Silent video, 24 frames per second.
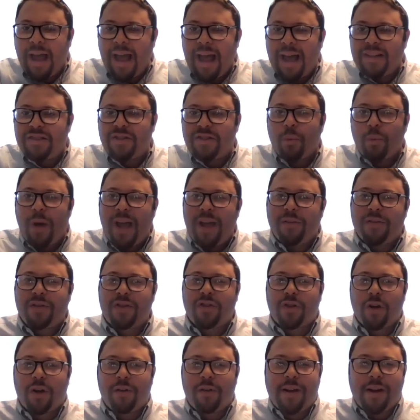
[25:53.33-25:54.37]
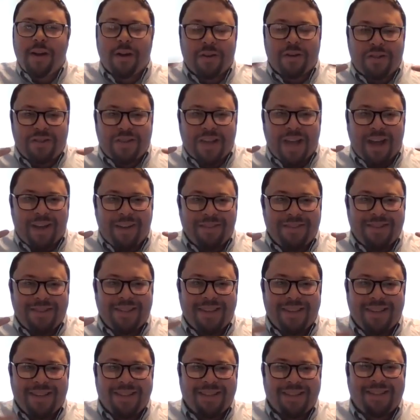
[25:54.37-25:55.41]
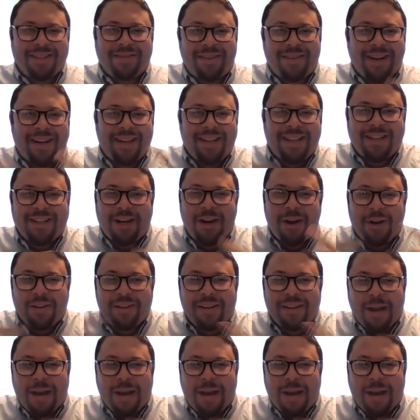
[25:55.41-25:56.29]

as a way of serving ourselves? This is very Yeshayahu